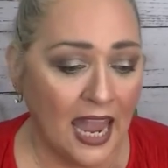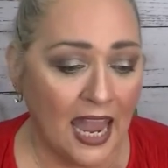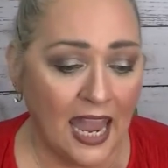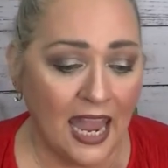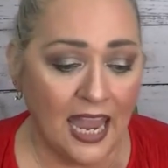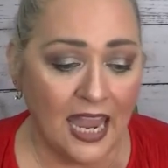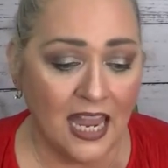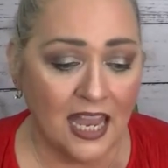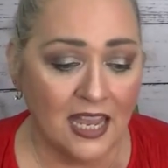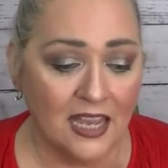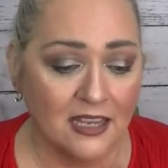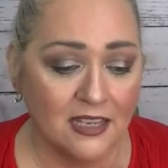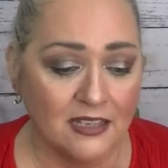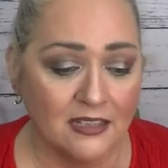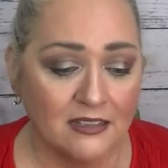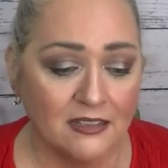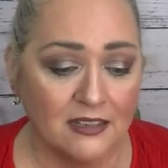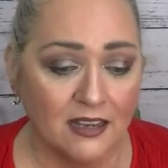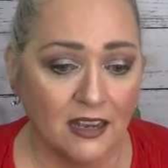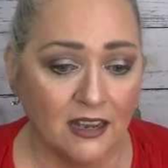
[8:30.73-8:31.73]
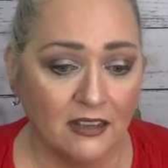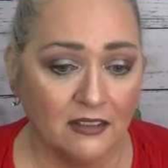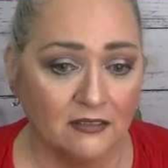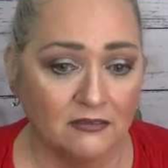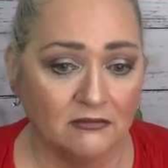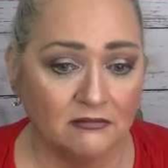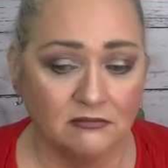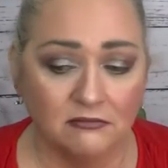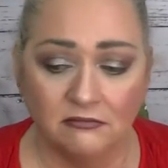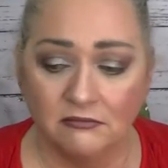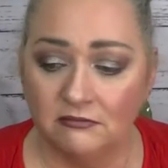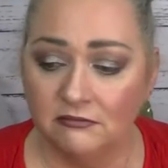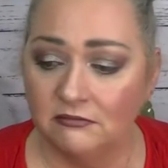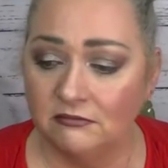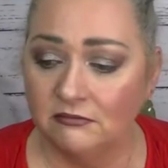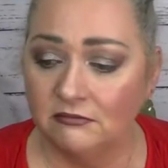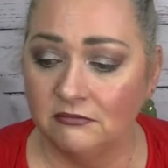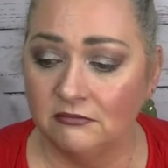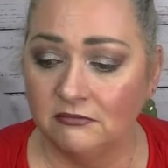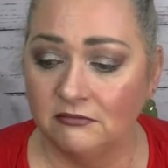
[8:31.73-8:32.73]
And, uh,
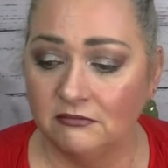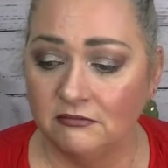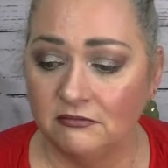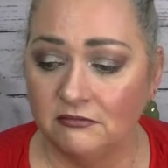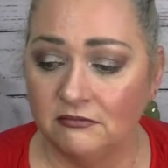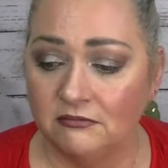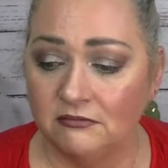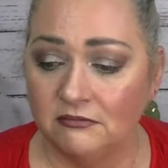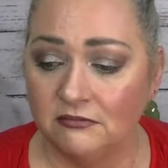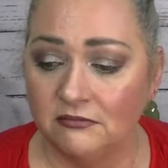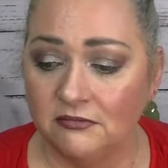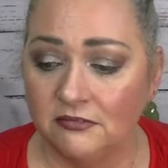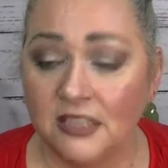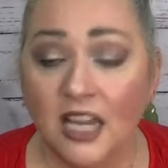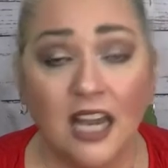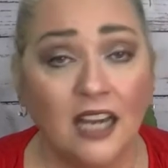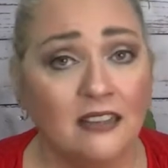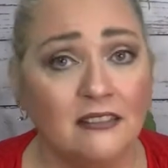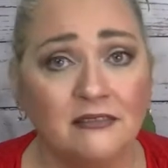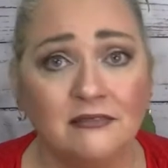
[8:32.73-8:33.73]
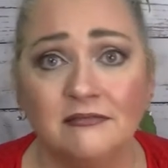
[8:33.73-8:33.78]
yeah.